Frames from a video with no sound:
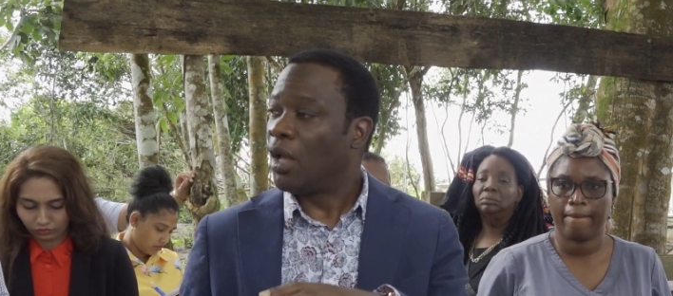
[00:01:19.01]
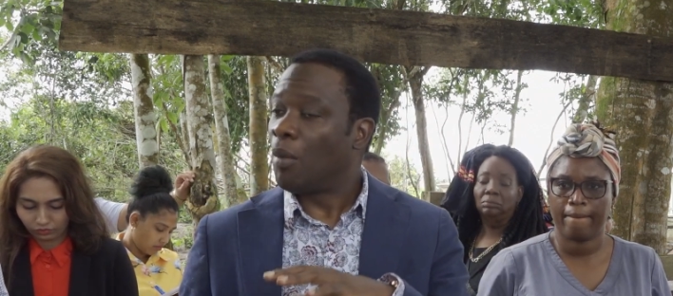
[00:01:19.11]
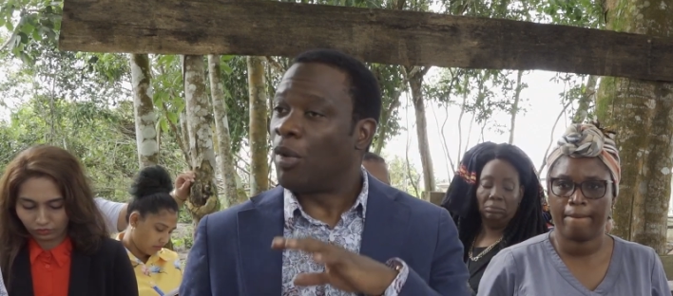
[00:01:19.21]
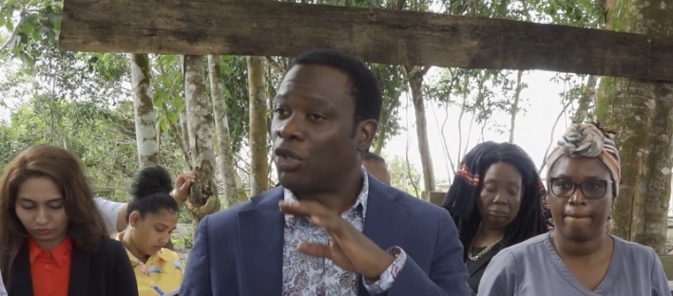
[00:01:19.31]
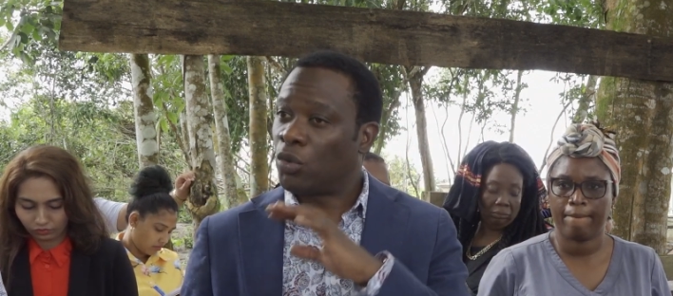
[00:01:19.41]

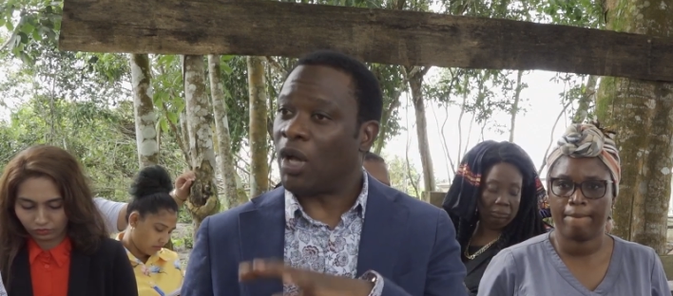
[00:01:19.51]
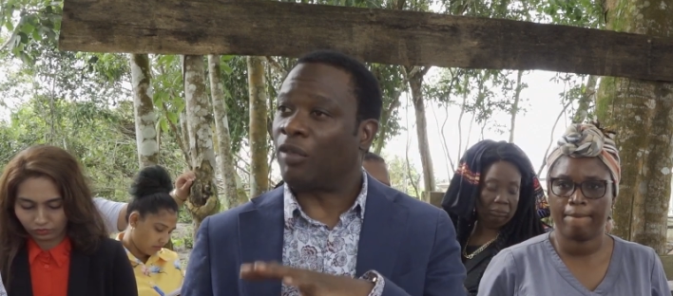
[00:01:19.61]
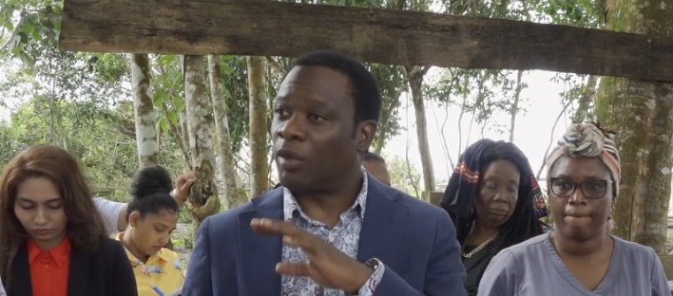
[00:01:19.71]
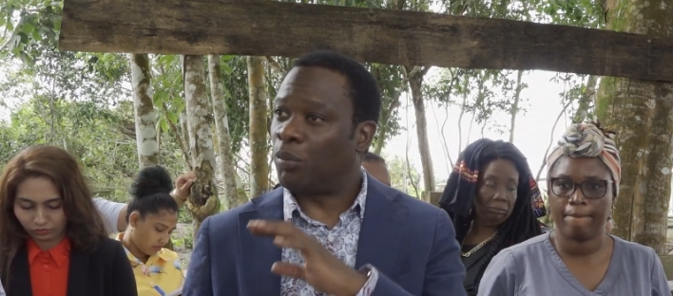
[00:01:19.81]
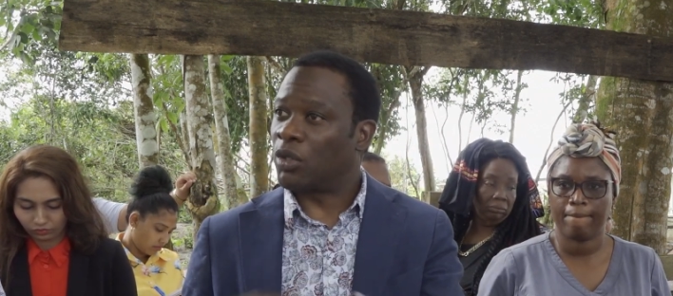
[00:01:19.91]
Speaker 1: but you have
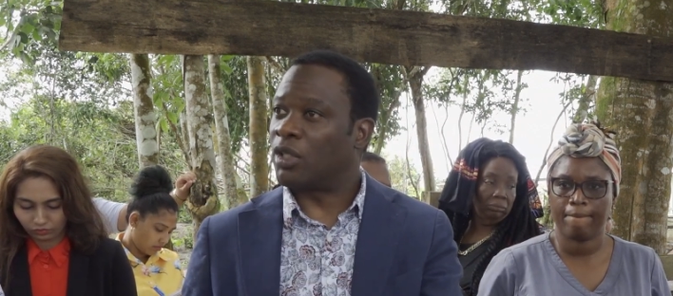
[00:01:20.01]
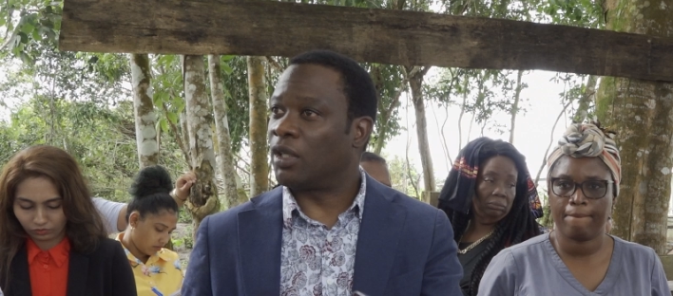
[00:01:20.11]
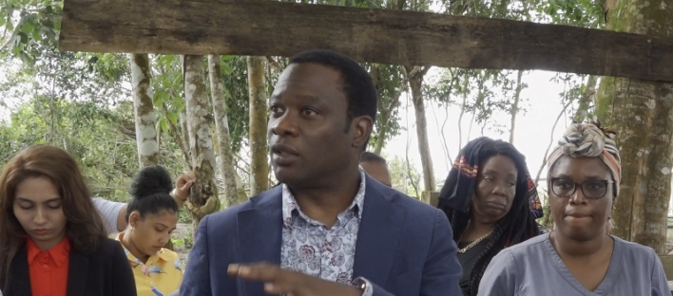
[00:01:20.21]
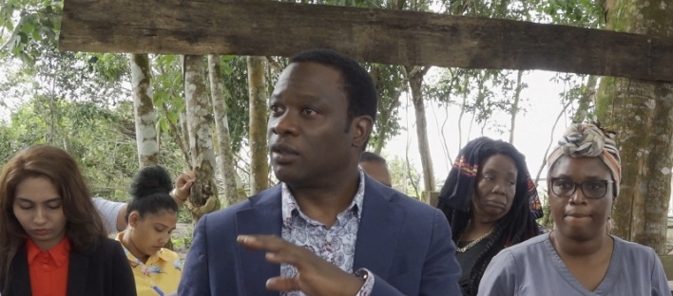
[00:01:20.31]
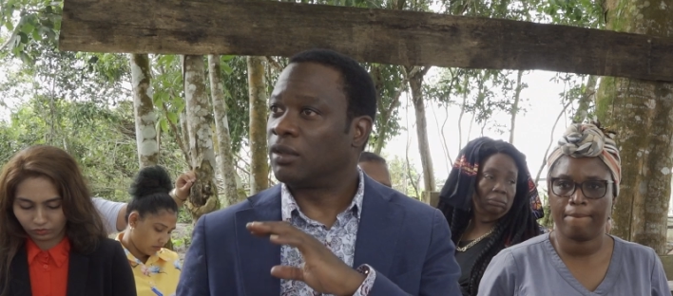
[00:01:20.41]
to put
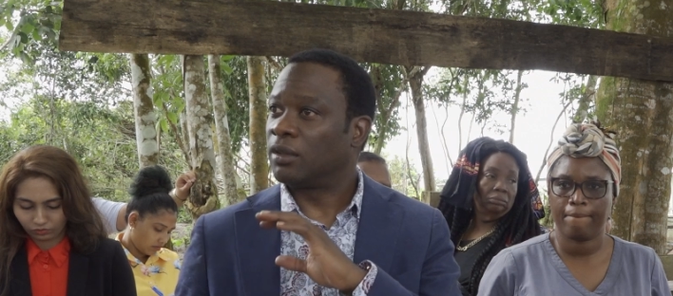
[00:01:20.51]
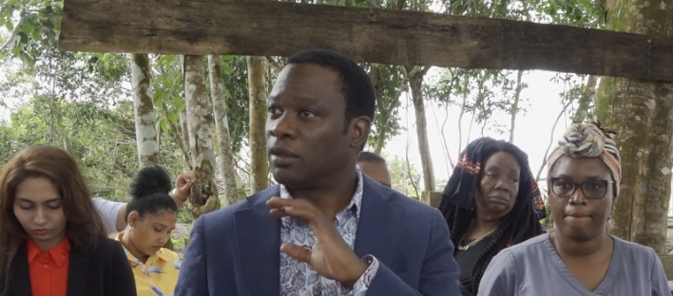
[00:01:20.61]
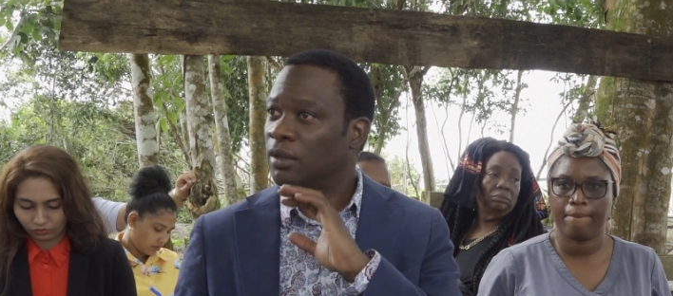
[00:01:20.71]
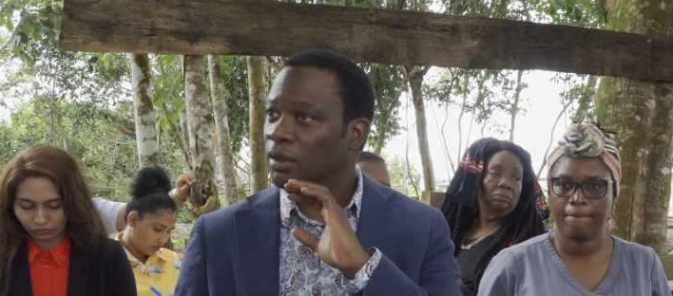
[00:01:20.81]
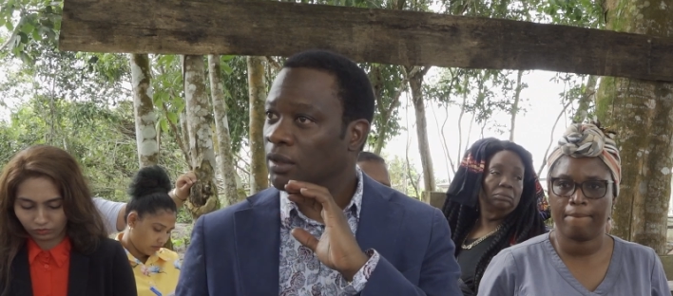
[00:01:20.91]
in
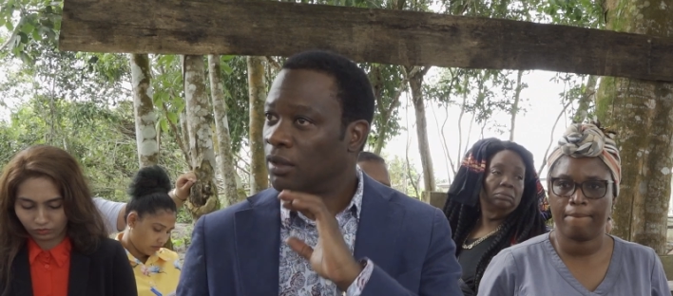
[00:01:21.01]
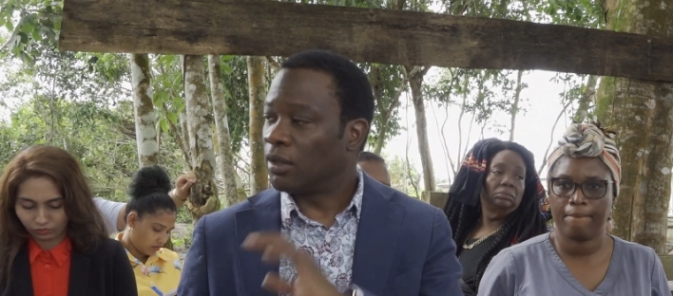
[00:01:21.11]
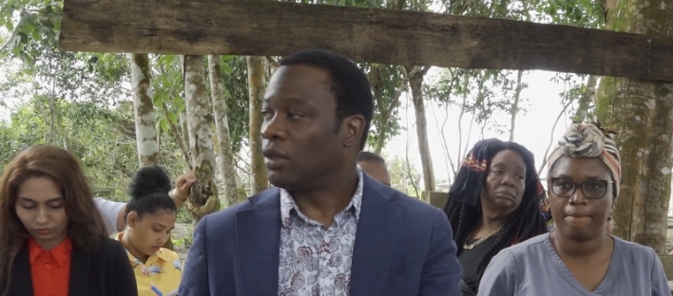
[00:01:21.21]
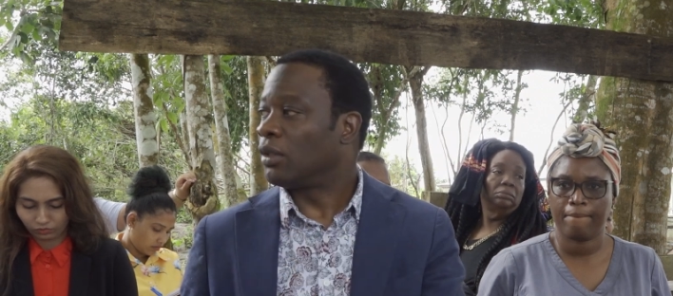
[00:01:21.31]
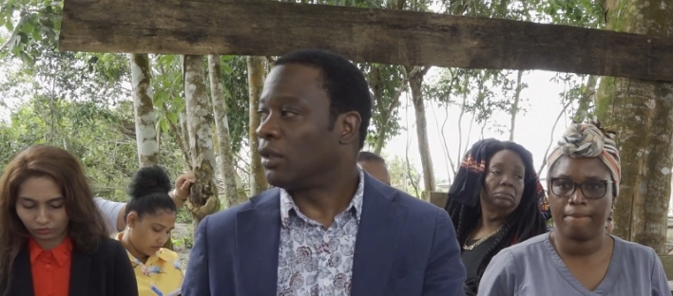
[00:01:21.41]

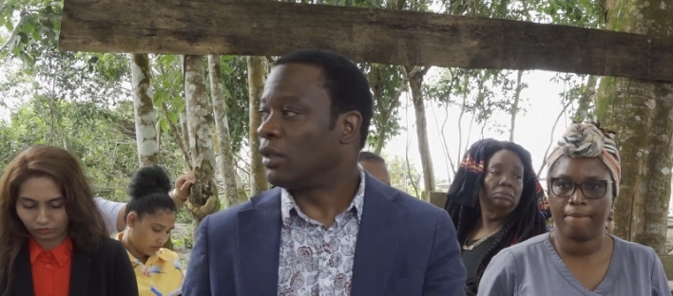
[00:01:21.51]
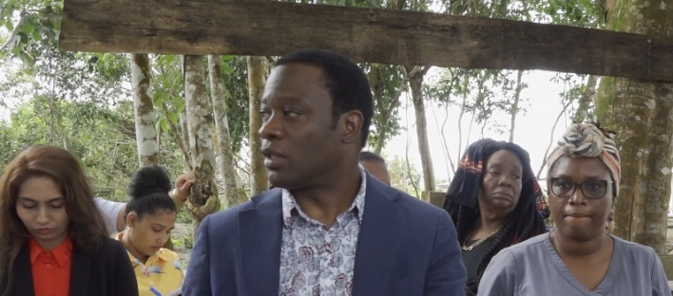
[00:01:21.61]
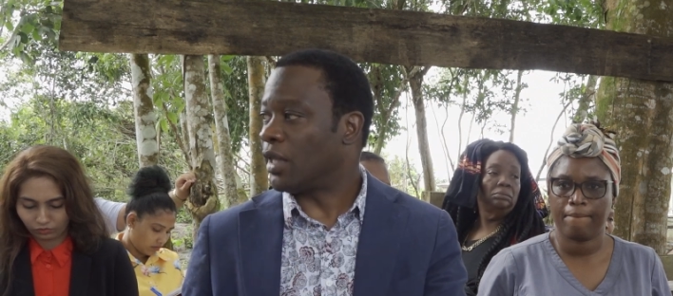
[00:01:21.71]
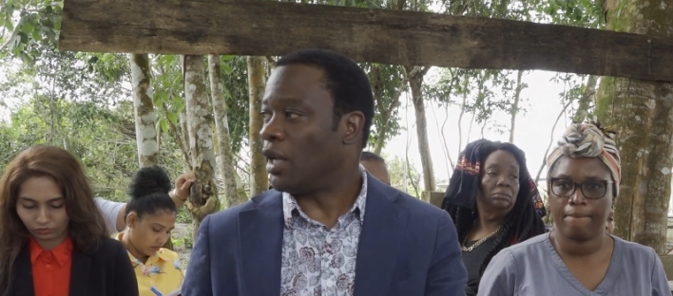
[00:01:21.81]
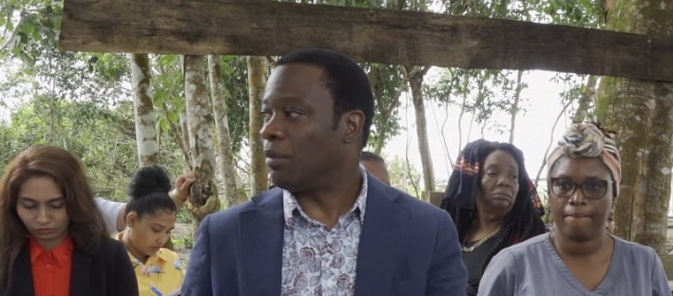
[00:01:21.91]
the
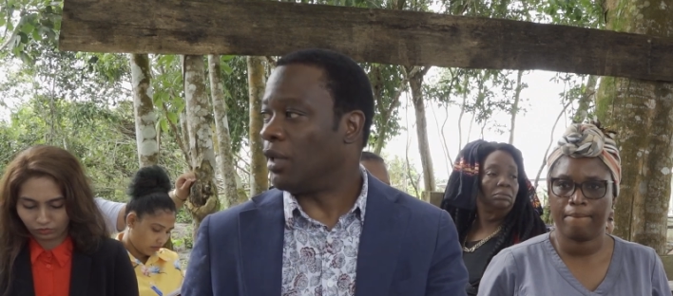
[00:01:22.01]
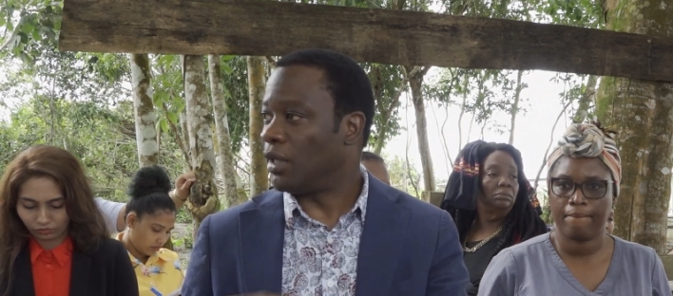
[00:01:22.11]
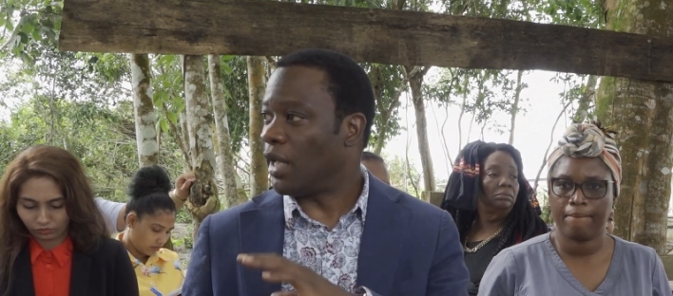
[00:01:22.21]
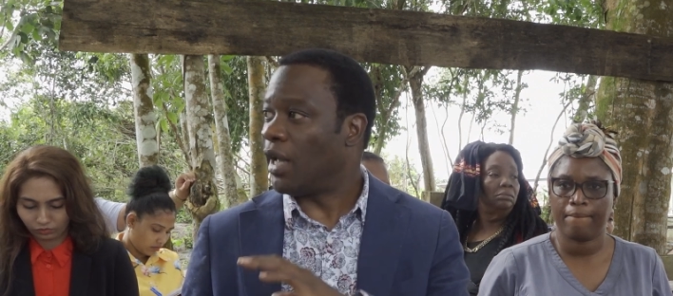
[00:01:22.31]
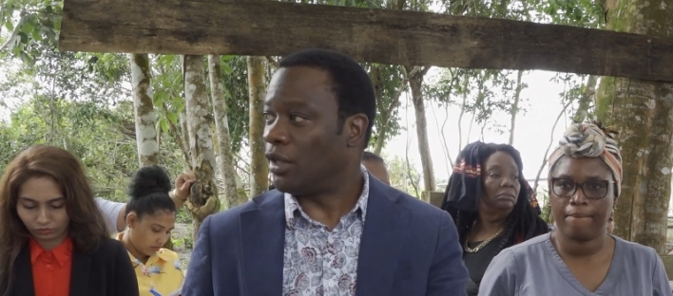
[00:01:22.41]
time and
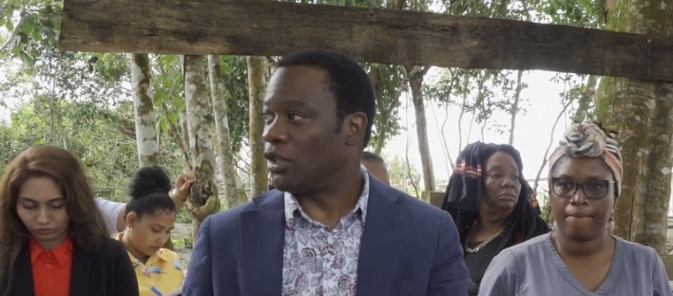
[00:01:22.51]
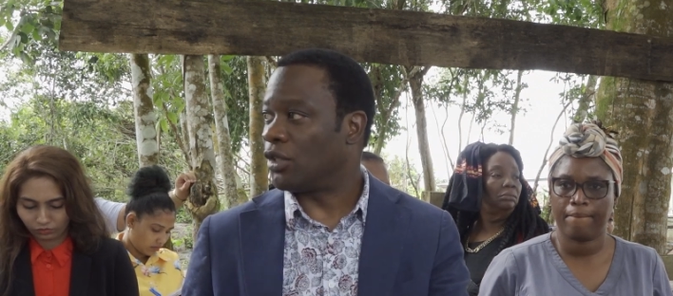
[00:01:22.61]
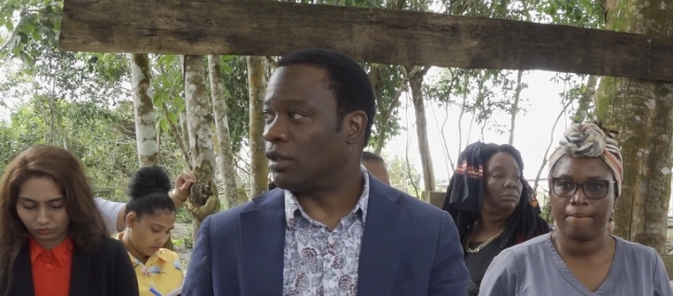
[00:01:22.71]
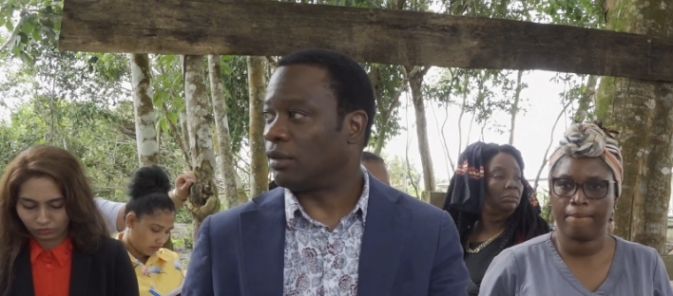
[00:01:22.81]
the energy.